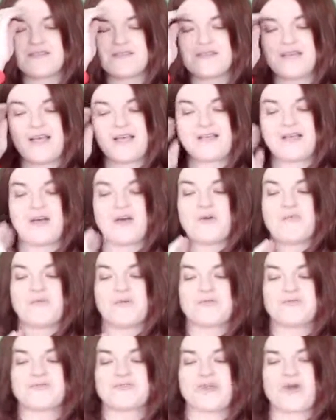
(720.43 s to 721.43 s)
has had
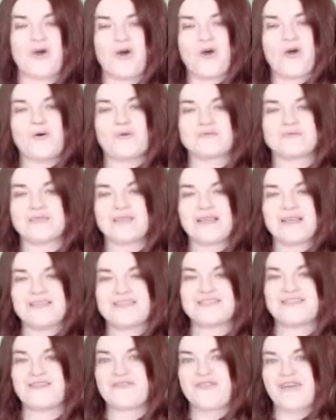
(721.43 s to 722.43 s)
albums called
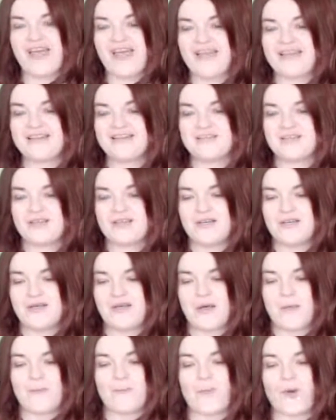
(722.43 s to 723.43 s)
Divide,
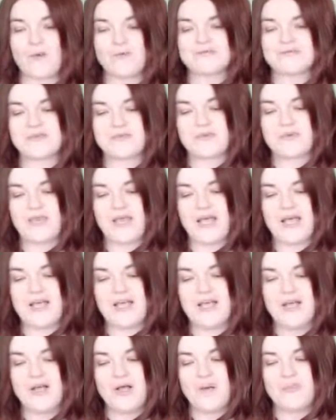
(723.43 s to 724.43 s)
Multiply,
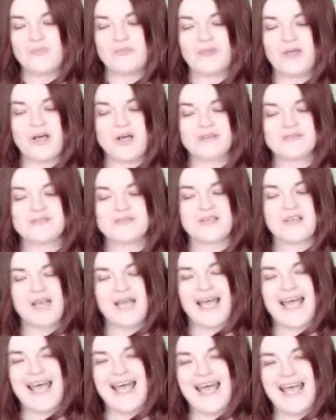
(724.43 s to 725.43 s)
Plus,
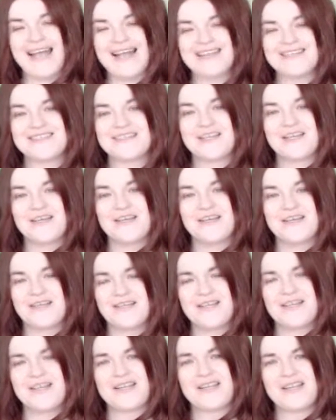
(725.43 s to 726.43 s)
and
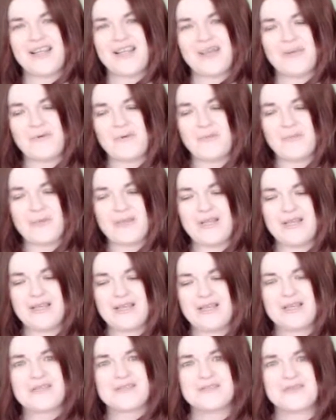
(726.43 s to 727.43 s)
you'd think it would be
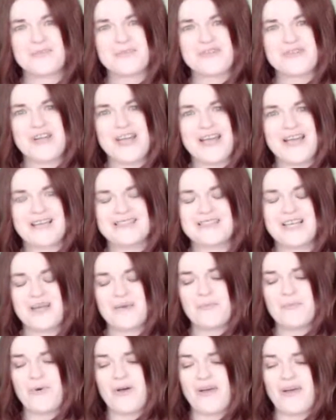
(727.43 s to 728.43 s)
Subtract,
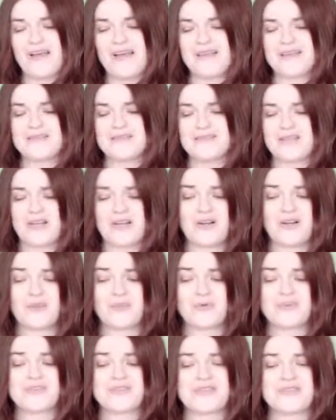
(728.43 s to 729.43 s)
but it's
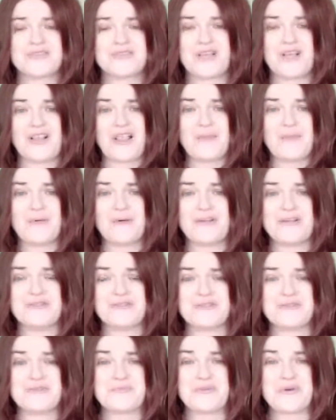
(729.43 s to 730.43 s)
number 6
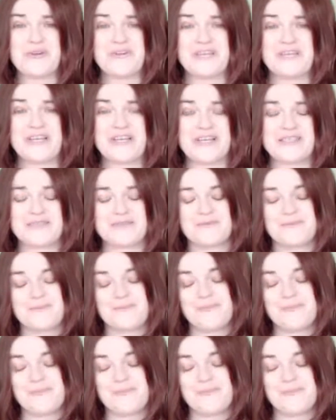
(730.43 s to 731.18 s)
Collaborations Project.